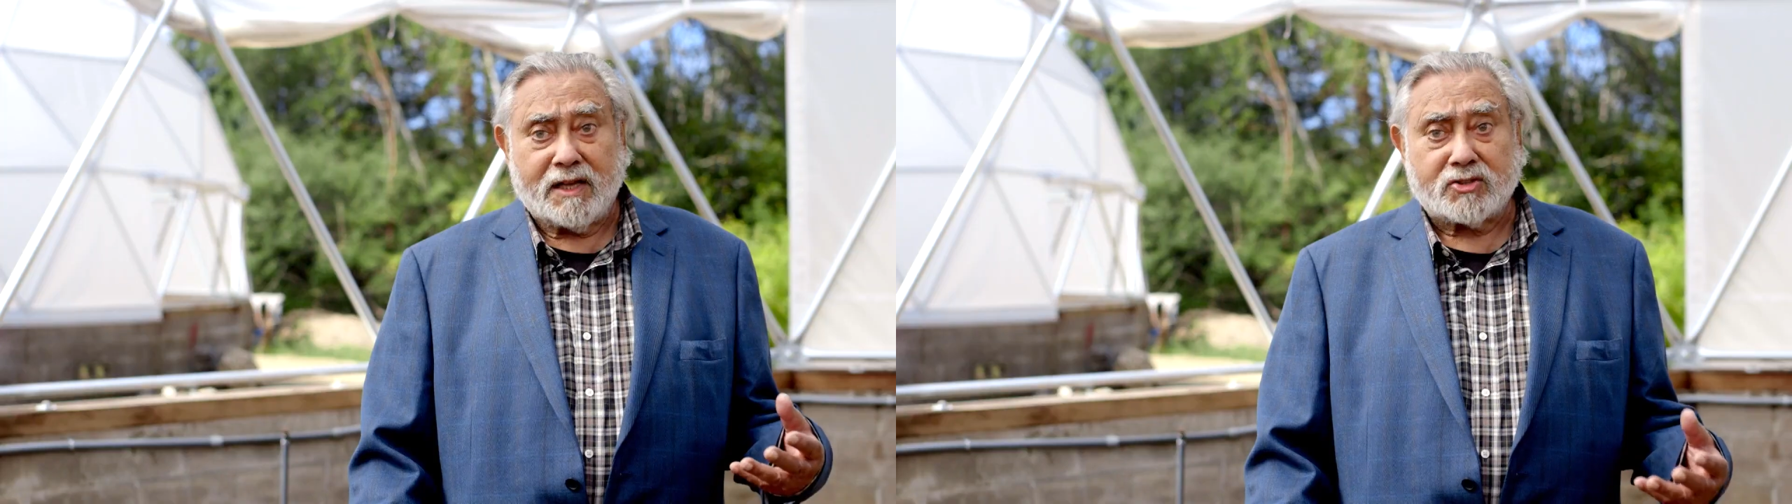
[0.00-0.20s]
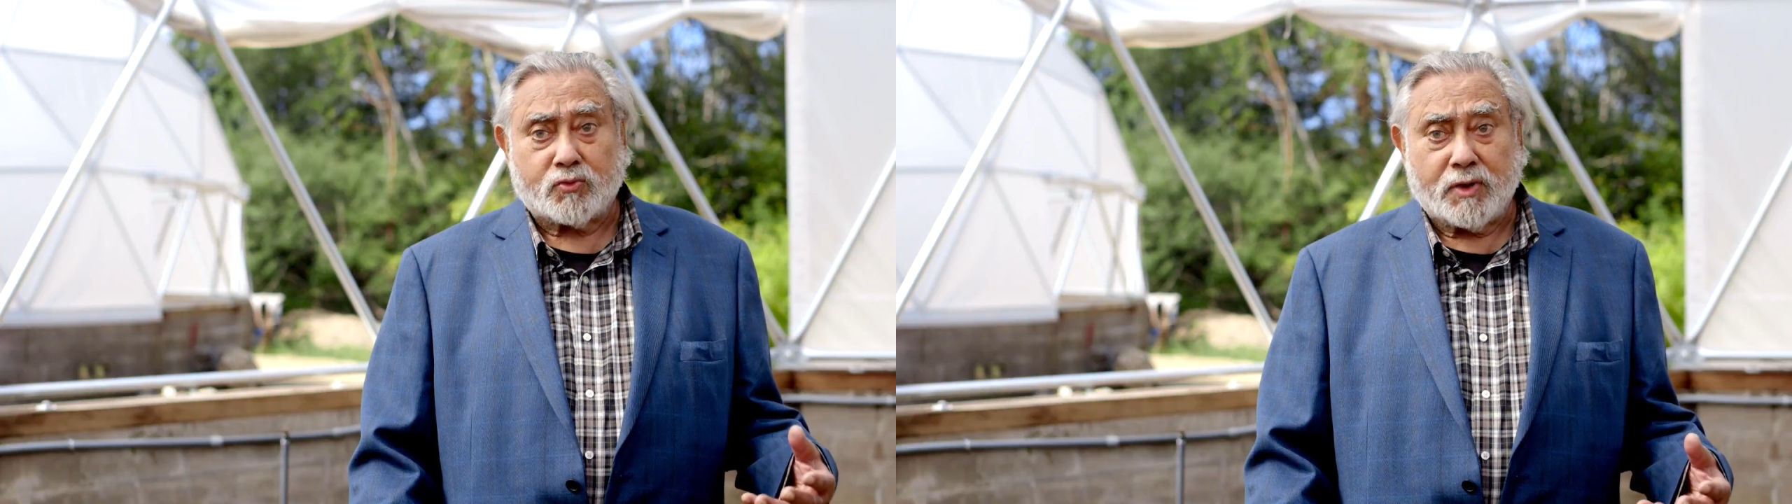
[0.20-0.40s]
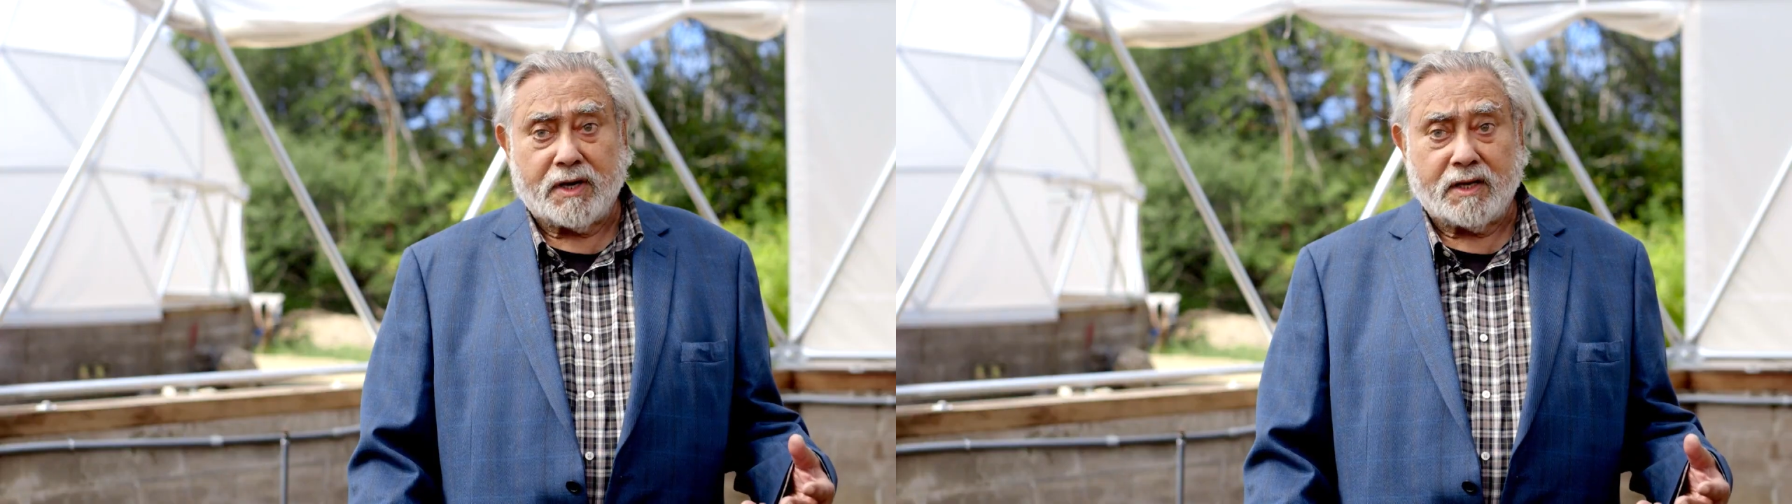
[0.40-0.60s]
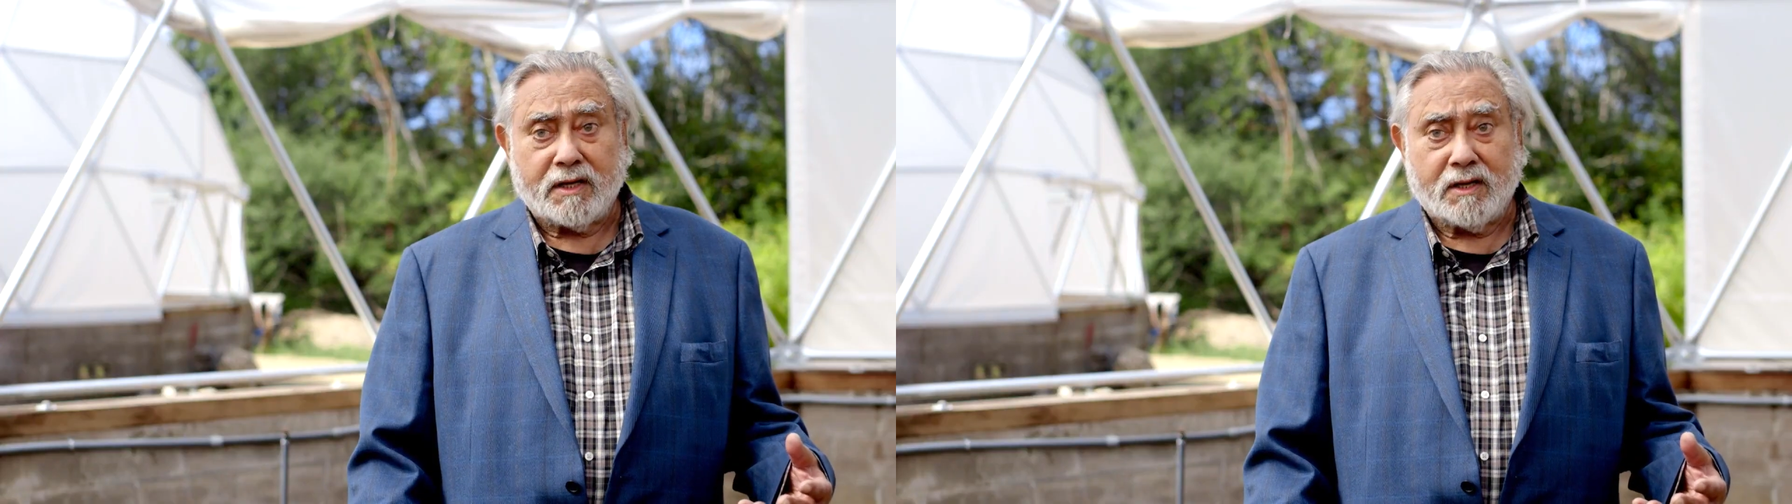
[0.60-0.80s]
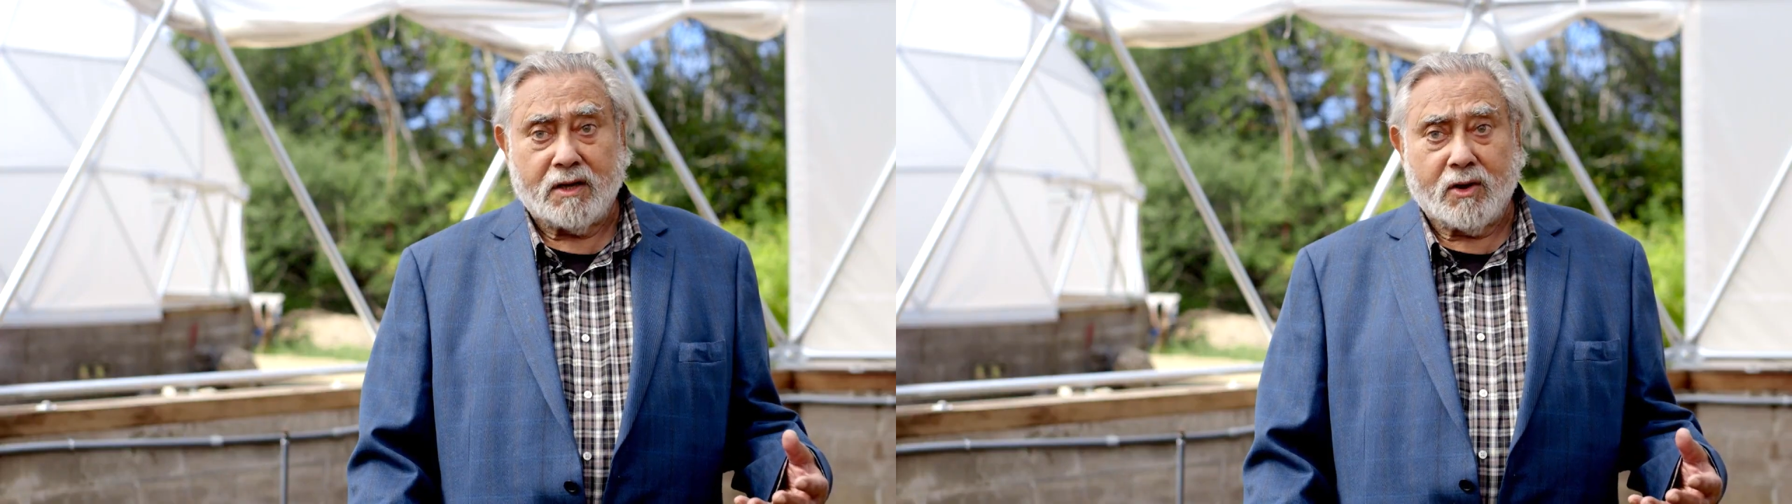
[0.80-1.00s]
less
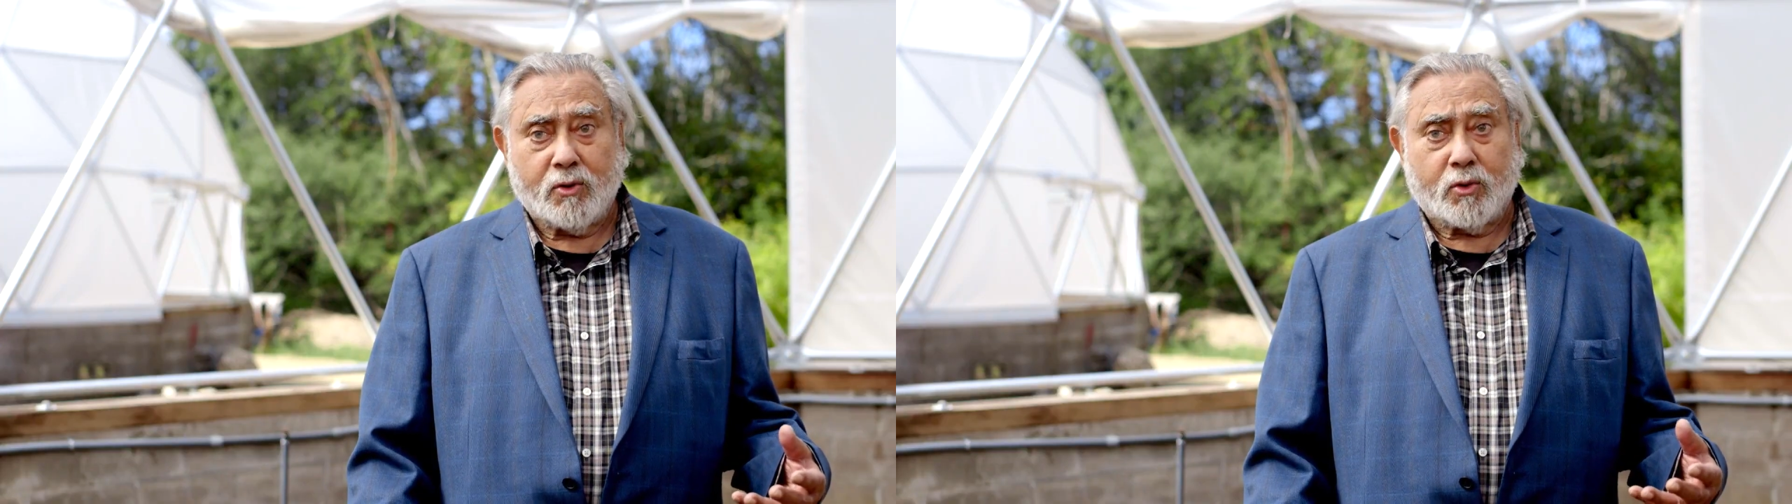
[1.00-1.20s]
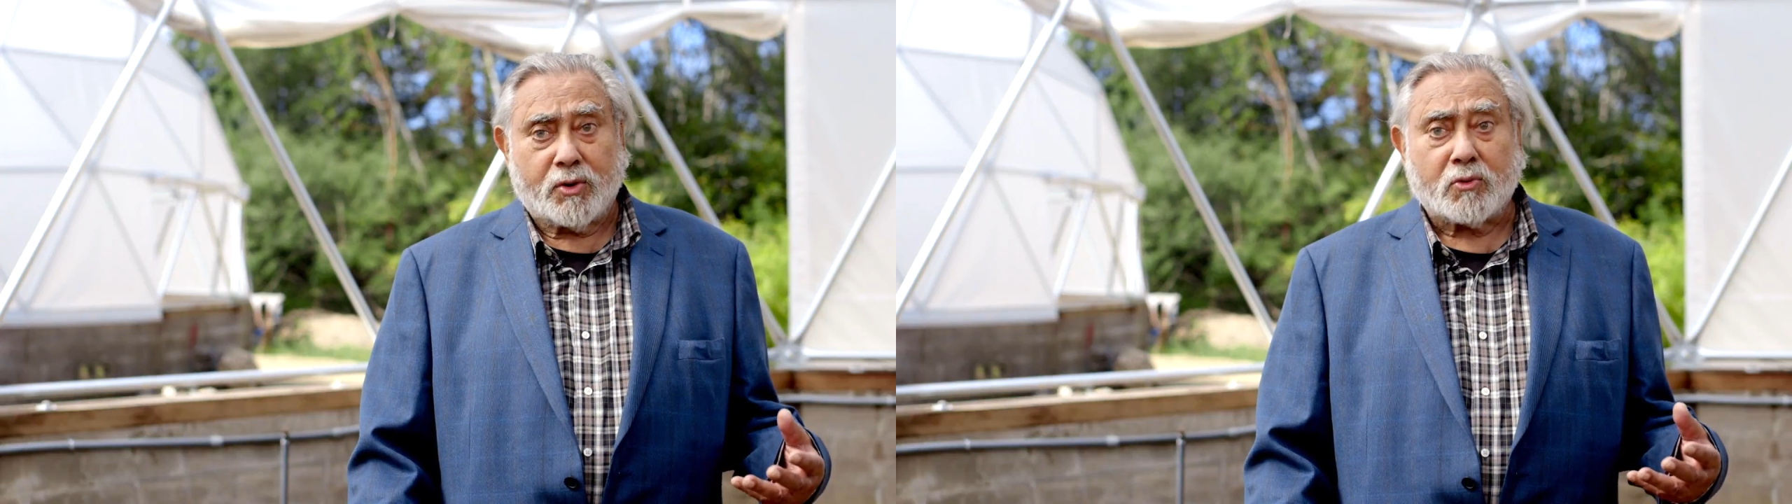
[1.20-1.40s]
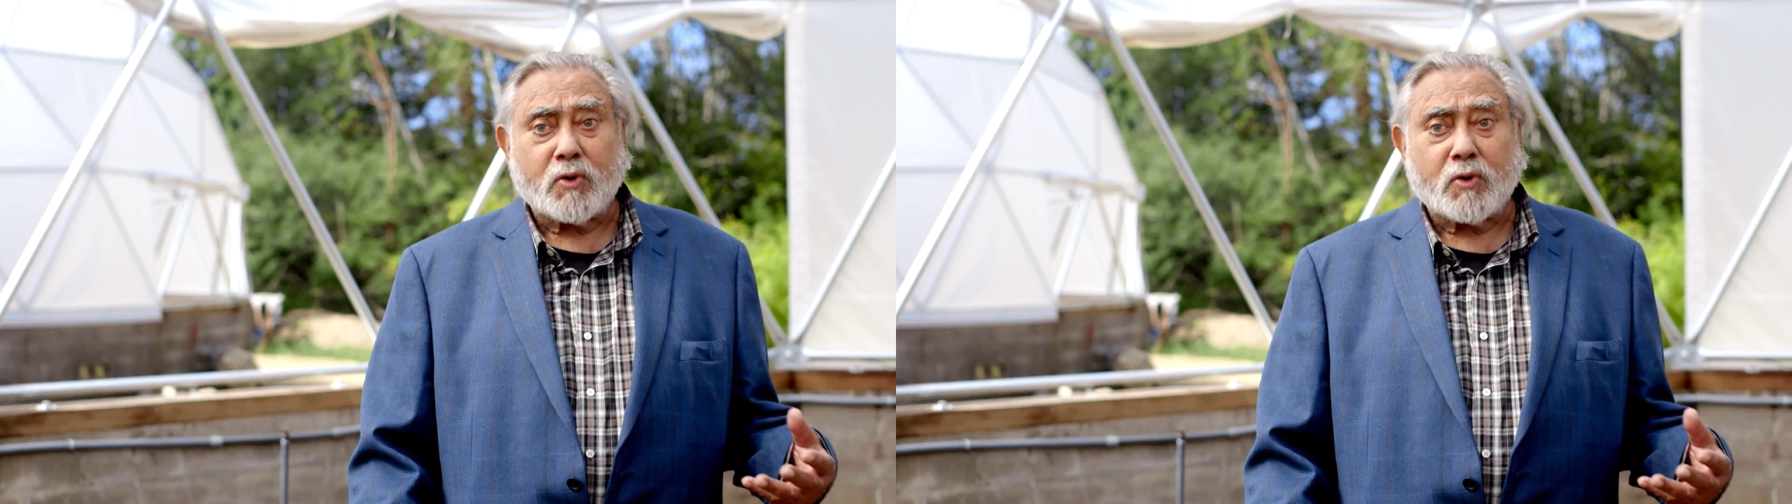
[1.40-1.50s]
rainy, or